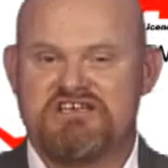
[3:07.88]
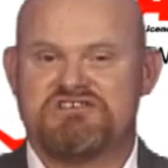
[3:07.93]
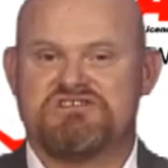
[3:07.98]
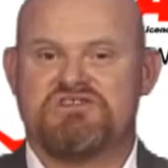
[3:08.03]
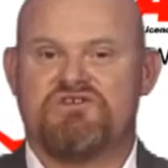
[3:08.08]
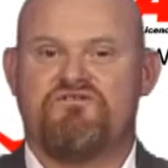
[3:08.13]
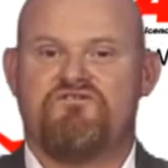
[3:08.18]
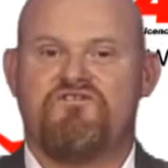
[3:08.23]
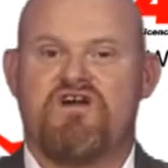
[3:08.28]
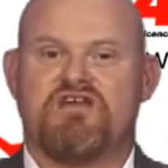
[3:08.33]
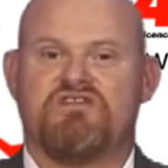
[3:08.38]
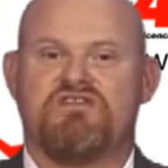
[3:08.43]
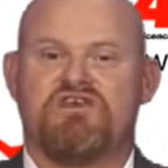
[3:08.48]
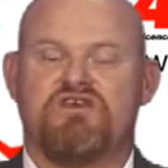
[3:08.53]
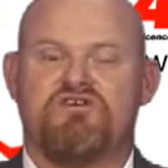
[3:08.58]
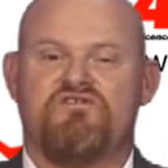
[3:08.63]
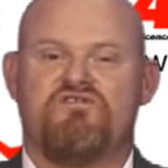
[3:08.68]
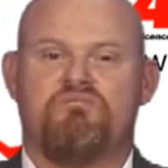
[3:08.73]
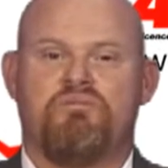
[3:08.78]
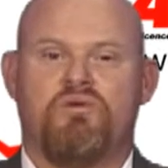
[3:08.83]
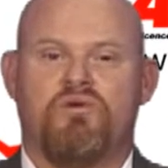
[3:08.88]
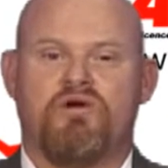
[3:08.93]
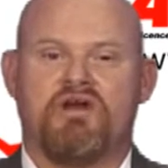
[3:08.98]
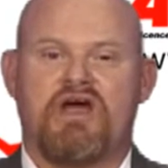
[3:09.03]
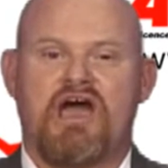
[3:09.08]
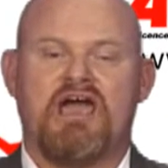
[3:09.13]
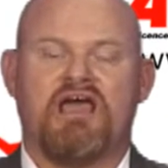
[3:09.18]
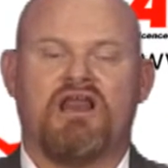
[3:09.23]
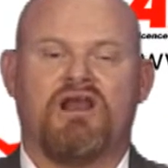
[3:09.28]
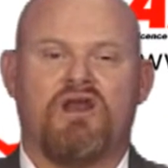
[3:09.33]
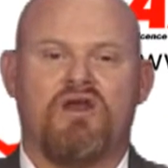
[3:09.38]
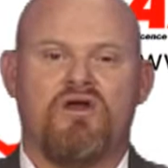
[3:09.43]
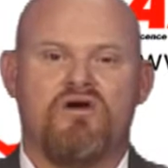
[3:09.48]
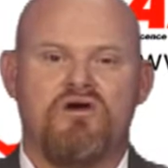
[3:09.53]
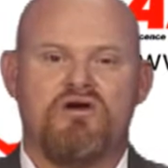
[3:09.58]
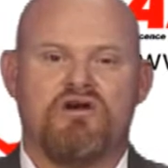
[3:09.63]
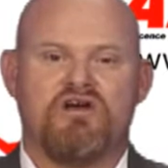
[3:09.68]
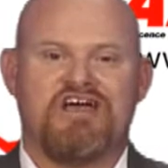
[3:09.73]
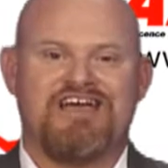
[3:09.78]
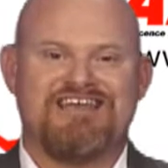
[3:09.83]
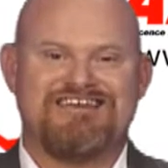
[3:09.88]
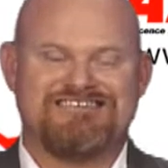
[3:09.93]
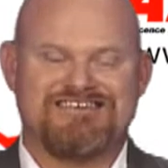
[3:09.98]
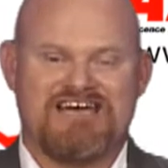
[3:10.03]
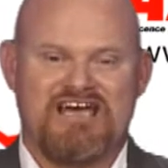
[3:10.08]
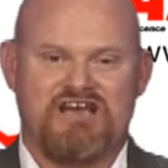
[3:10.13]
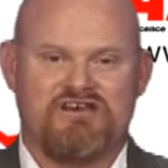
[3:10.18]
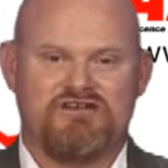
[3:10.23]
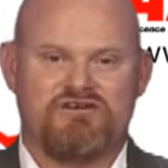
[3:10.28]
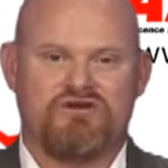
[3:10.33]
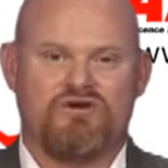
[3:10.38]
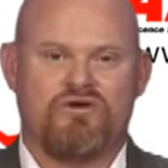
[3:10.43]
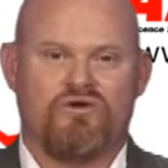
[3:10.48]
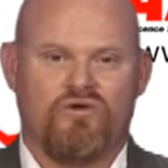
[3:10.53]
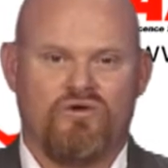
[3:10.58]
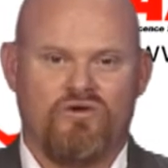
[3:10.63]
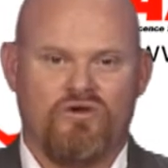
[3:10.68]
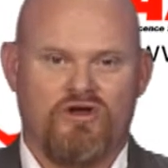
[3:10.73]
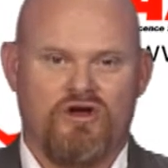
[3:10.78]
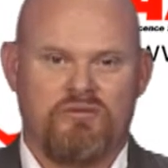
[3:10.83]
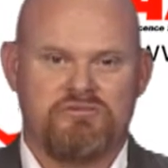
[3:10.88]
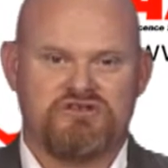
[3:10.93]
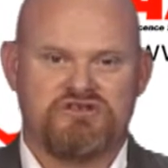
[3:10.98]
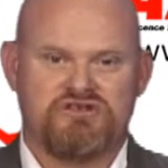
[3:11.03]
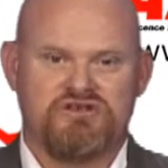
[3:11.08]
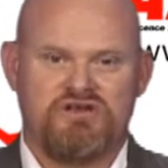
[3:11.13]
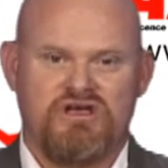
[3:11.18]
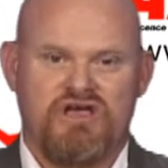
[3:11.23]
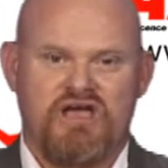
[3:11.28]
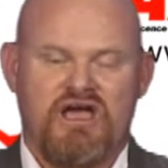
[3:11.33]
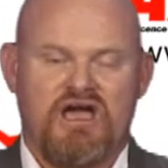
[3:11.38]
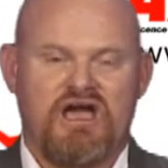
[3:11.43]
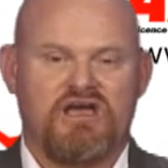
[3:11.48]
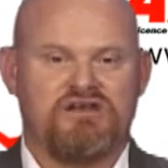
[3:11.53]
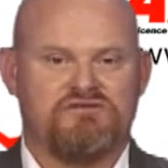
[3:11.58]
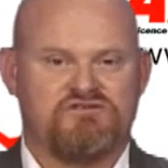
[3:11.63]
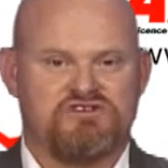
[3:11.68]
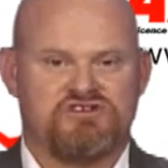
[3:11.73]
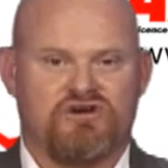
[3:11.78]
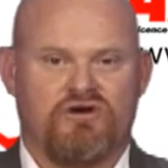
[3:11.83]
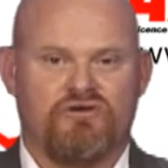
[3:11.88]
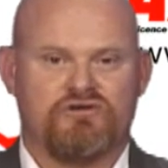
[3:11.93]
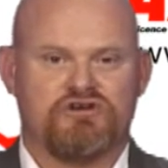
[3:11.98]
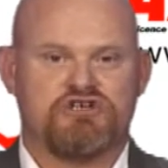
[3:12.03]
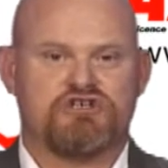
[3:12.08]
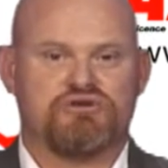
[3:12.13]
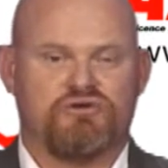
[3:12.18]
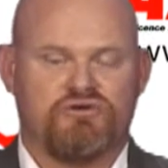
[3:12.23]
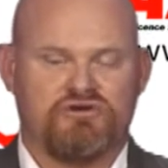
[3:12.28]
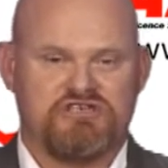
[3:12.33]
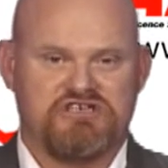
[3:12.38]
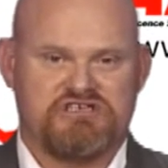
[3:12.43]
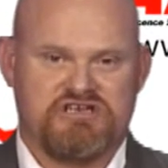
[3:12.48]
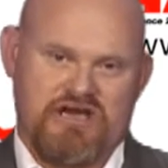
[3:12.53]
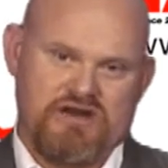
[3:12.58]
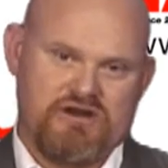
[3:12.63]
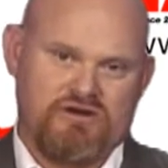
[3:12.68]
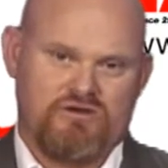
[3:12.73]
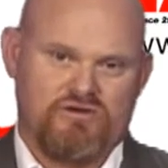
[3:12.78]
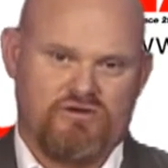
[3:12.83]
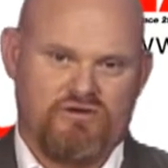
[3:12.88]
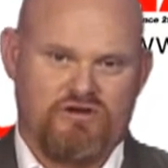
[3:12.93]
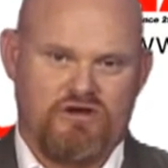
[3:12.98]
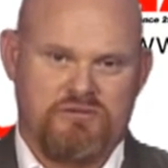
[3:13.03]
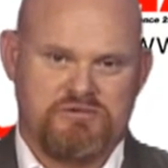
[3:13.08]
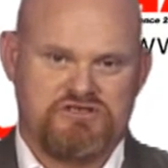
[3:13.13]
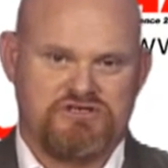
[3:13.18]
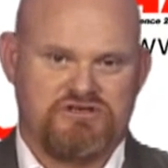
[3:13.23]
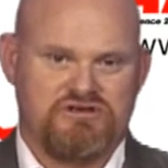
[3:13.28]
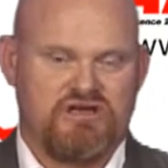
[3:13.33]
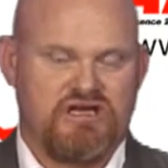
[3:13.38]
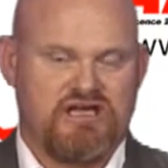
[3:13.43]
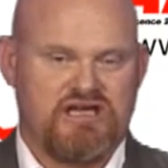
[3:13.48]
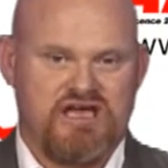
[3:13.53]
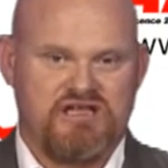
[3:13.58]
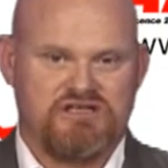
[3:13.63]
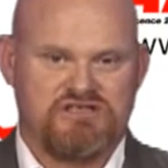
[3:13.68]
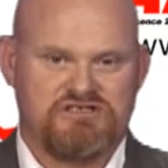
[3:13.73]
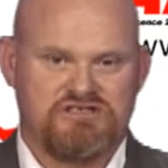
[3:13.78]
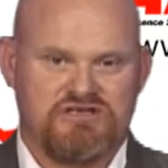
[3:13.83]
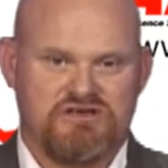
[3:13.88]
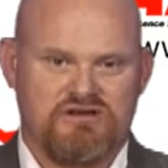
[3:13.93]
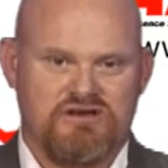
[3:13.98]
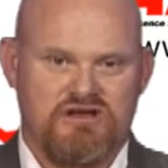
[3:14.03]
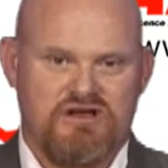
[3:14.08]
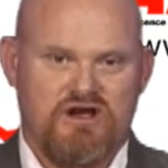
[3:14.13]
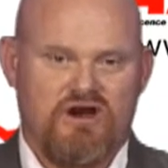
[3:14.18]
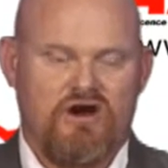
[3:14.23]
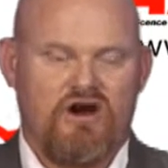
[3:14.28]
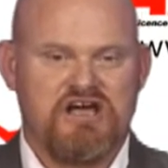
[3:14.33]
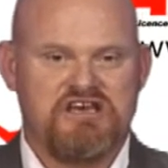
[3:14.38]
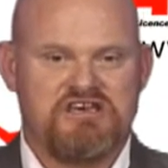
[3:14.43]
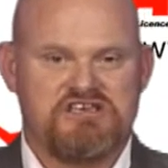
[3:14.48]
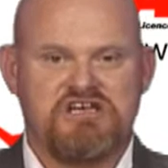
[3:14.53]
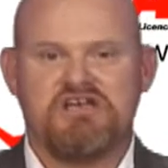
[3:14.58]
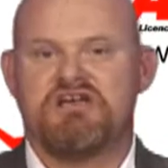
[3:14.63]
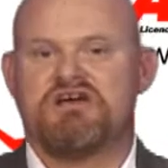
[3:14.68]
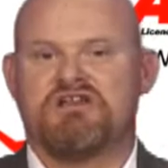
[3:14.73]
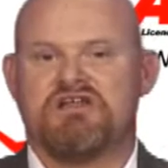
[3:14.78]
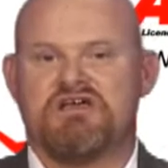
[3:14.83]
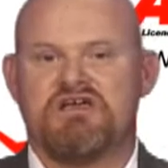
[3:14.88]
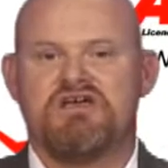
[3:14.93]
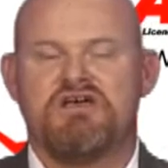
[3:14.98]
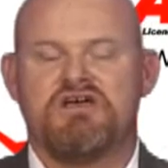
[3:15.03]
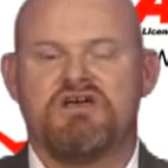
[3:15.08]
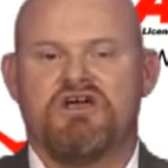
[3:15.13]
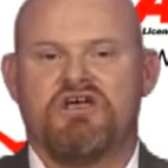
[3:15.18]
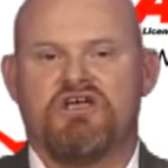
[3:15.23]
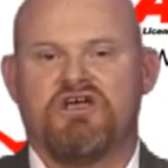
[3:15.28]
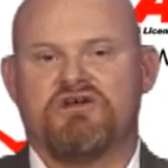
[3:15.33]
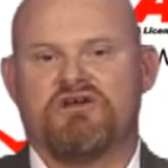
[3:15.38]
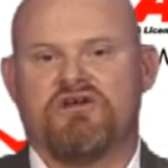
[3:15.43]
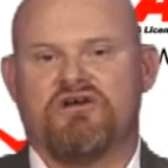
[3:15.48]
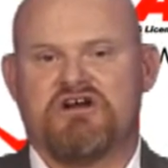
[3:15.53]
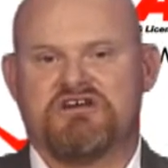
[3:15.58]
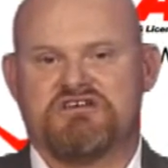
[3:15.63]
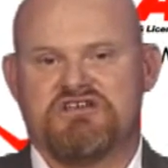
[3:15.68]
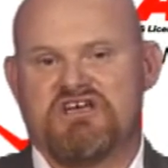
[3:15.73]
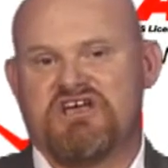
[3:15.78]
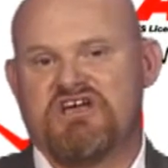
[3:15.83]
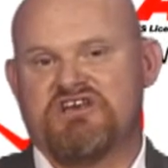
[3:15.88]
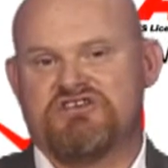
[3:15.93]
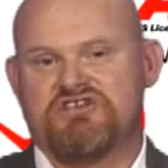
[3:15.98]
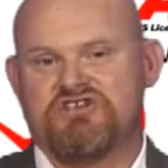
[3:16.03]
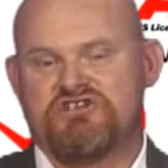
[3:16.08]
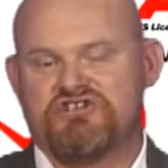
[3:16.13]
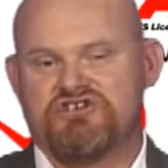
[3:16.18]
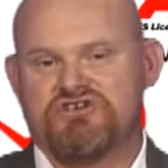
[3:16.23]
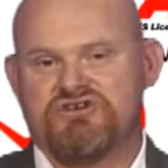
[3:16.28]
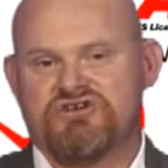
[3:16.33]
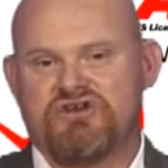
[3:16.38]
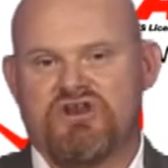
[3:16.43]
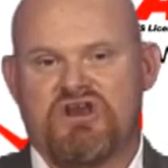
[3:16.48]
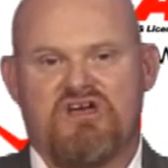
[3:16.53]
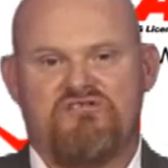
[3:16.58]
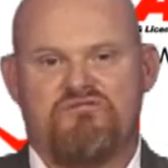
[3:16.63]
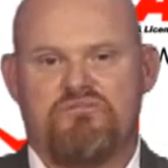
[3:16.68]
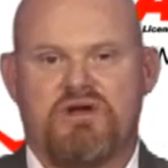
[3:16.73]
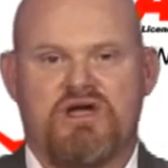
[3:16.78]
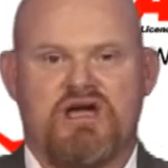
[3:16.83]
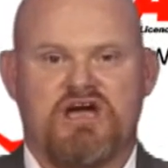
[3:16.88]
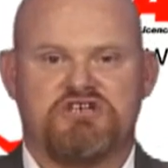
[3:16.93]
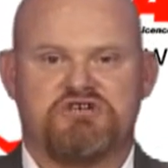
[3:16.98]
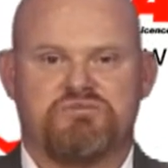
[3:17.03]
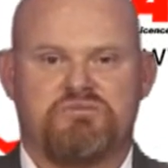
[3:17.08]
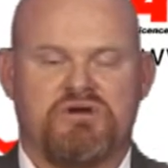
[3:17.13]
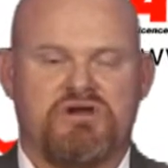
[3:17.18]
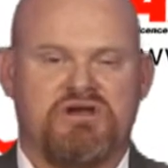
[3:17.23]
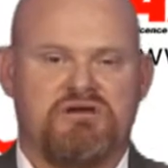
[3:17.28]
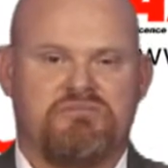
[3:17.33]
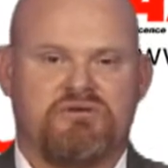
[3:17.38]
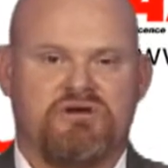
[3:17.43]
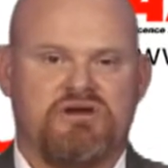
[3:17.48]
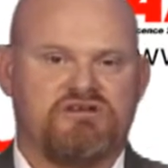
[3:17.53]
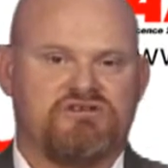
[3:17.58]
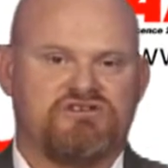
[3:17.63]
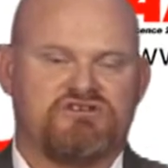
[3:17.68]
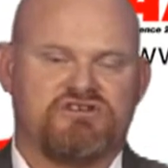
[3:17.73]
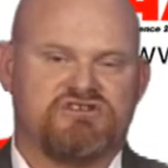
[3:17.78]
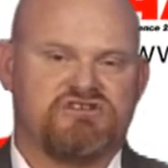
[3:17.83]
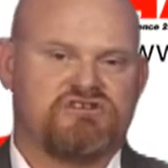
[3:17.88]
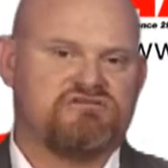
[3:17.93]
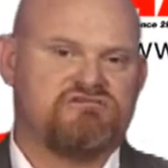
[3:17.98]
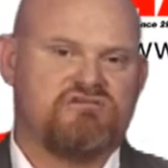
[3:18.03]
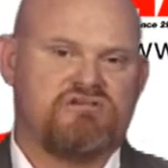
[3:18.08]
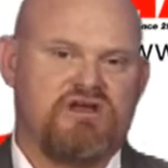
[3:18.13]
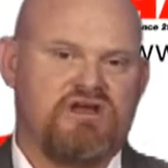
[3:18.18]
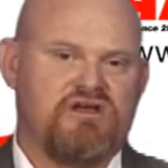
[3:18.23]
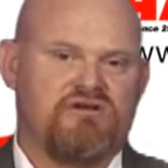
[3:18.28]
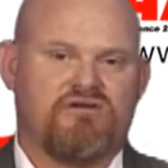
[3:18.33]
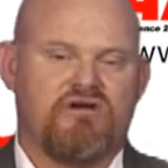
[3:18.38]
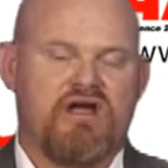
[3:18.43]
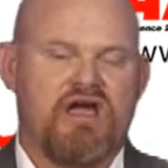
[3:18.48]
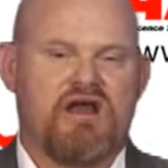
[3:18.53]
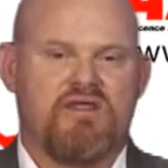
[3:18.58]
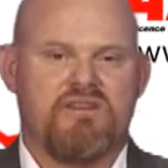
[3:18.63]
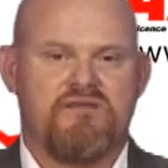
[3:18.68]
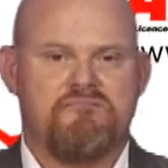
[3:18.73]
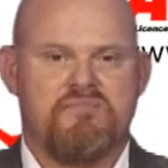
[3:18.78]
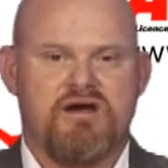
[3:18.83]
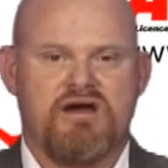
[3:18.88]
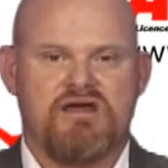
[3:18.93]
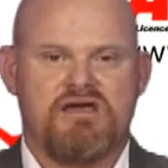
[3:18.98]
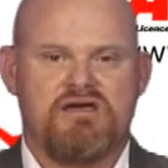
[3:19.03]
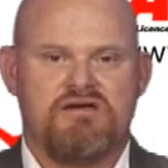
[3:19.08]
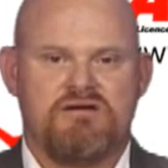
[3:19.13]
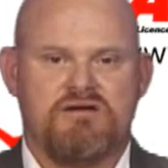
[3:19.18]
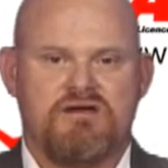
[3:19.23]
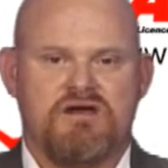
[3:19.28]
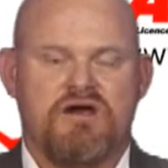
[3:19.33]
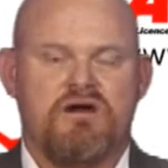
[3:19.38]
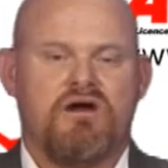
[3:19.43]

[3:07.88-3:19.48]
is the fact that you've bought a longer dated call option and you've sold a shorter dated call option against it. Ideally, you'd like to get to June and have BHP be just in or out of the money,